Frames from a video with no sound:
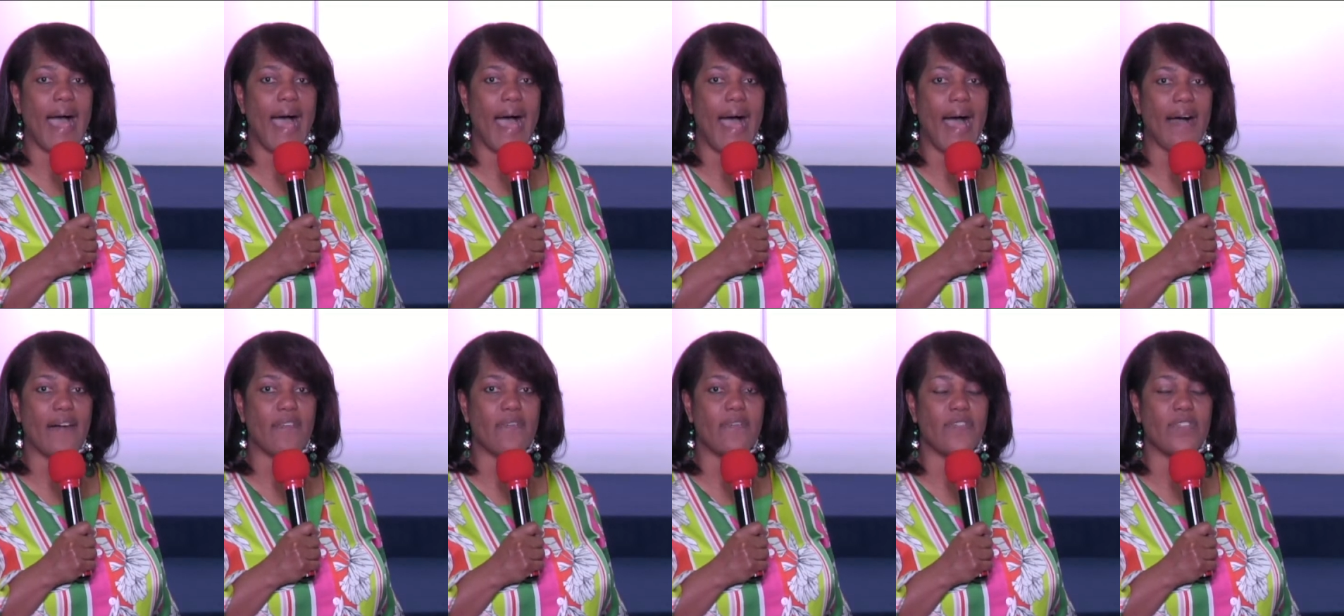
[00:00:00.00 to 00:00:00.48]

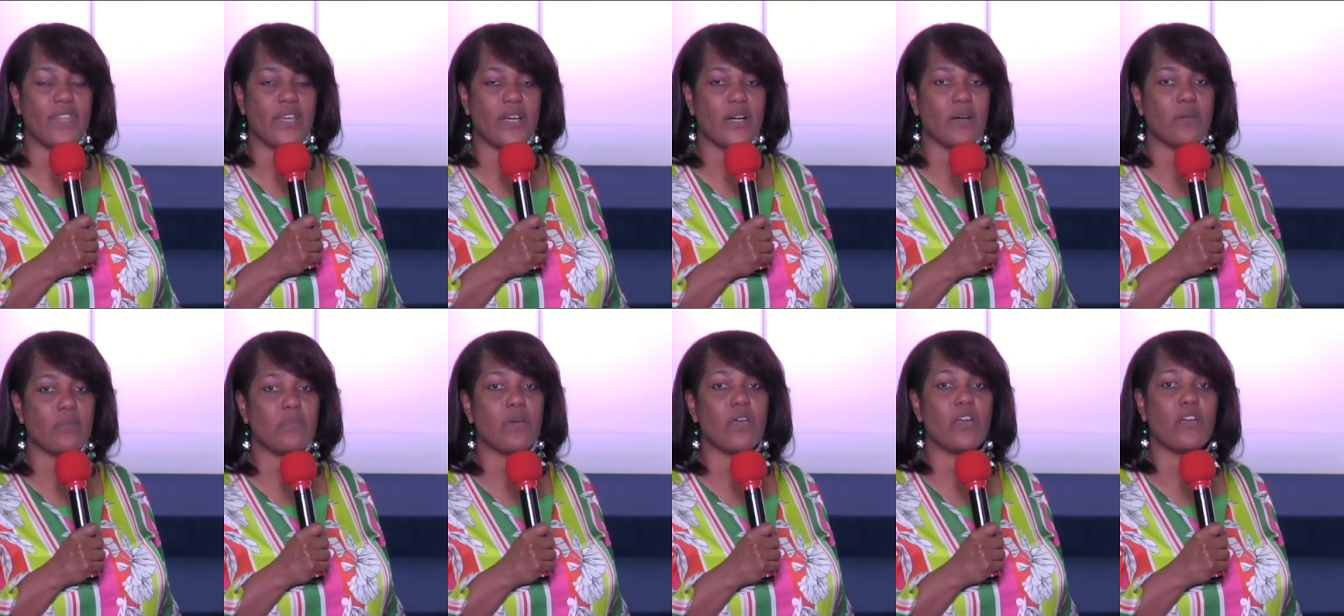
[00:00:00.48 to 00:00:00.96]
have
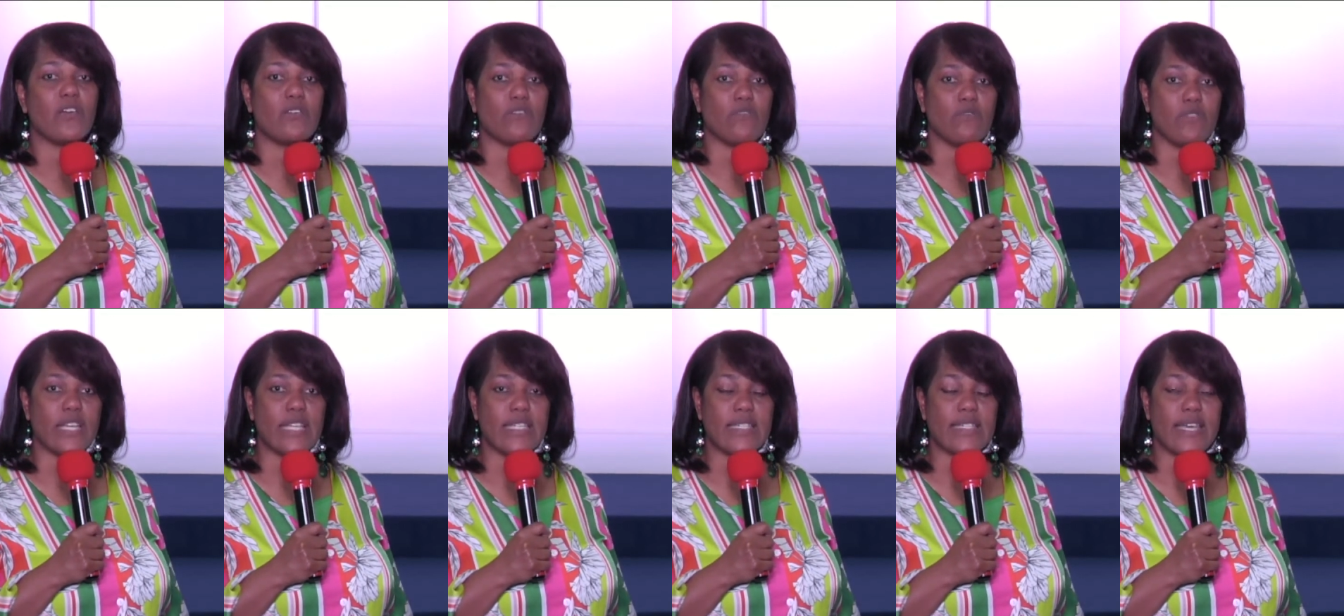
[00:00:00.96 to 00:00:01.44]
them
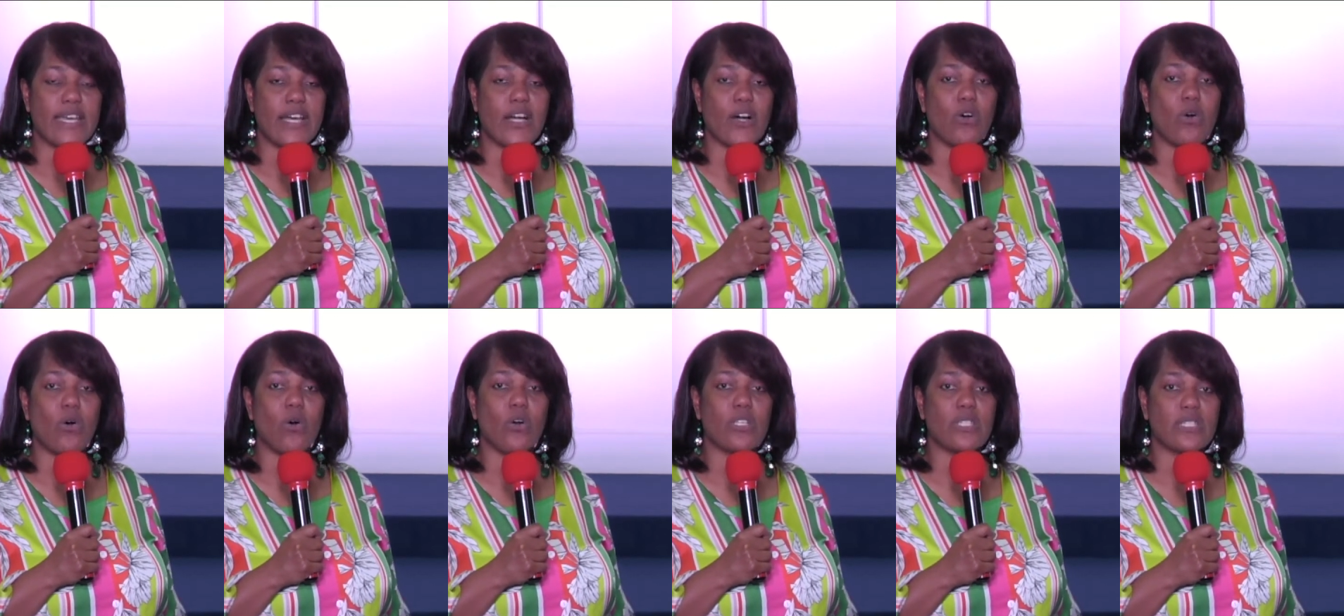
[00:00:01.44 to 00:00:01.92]

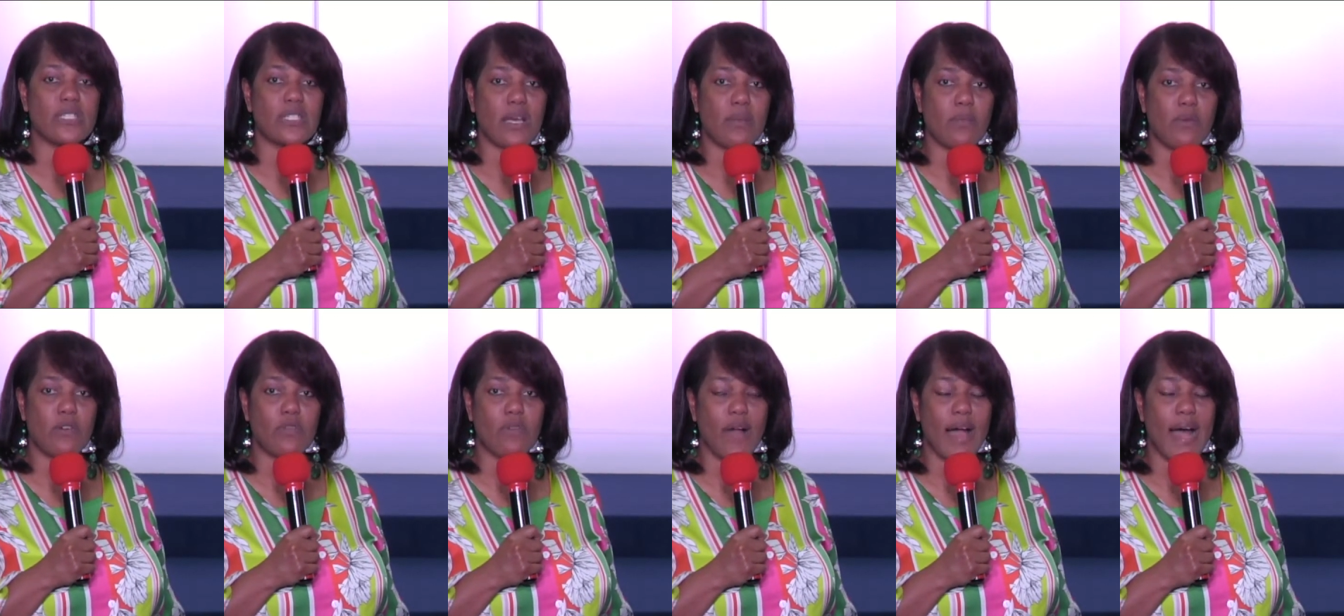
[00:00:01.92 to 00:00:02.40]
retell or
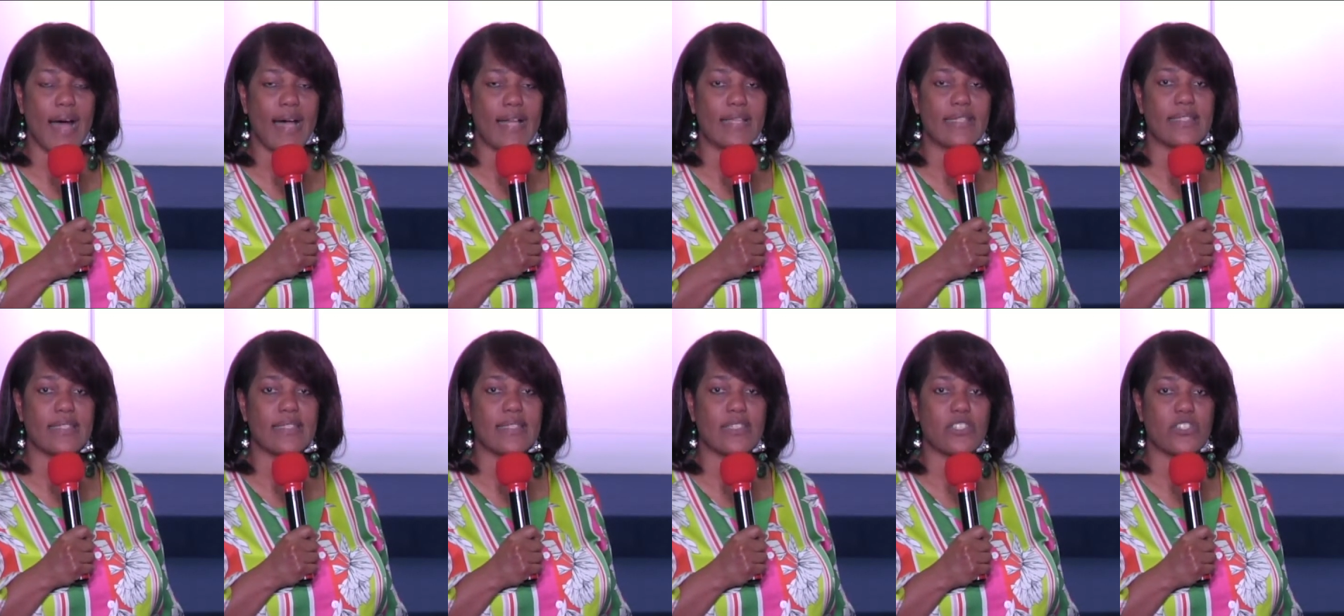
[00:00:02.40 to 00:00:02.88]

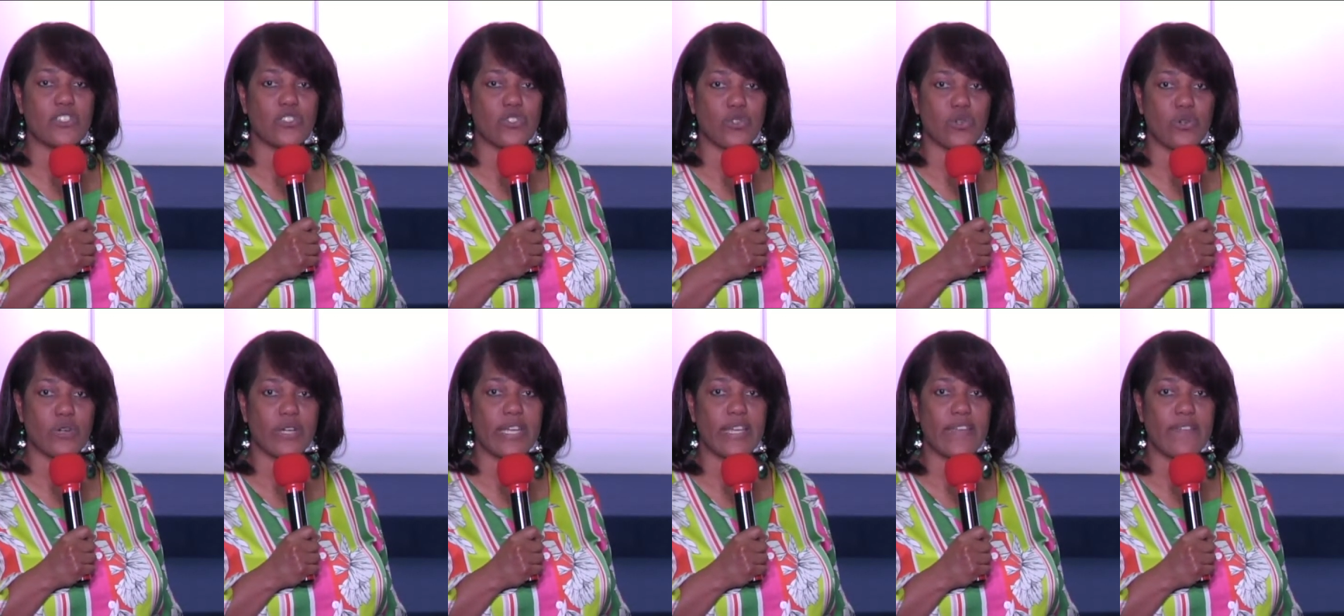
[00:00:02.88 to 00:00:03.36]
summarize the
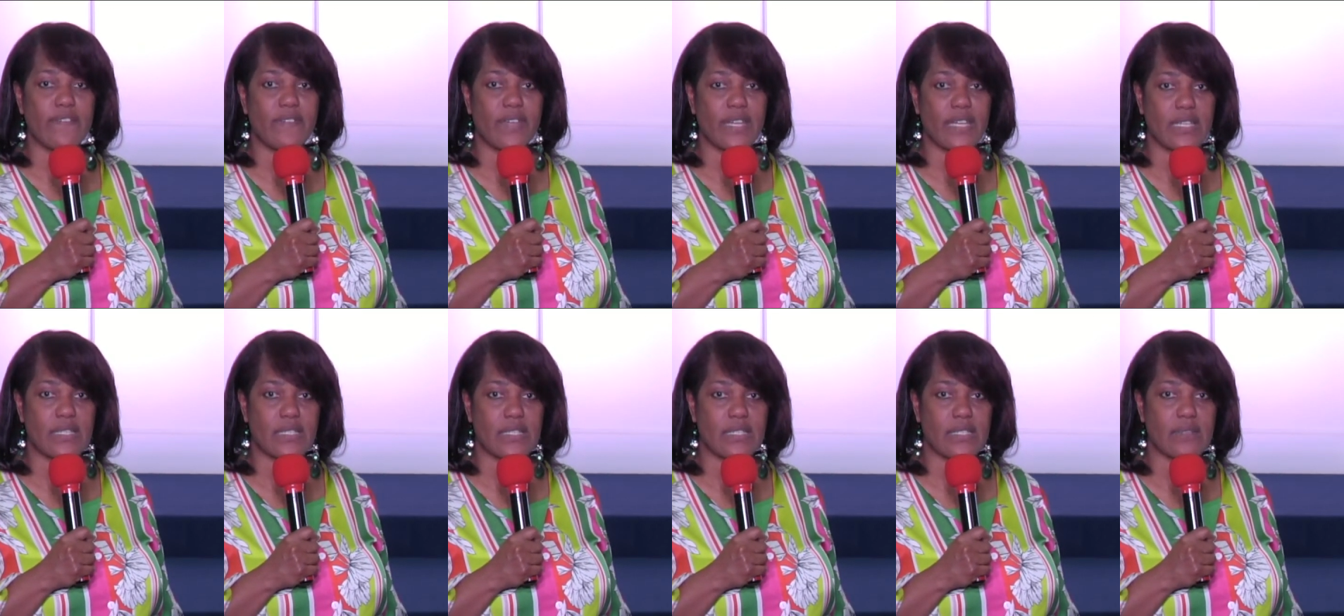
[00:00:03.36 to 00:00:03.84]
story
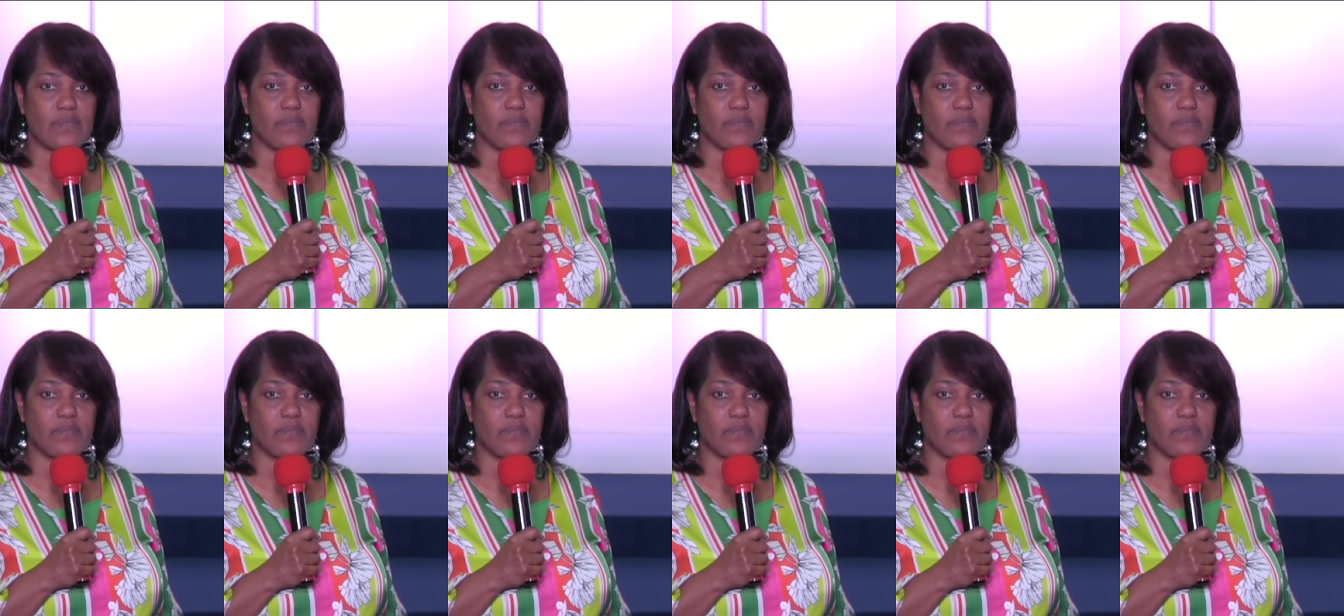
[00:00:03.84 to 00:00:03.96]
events.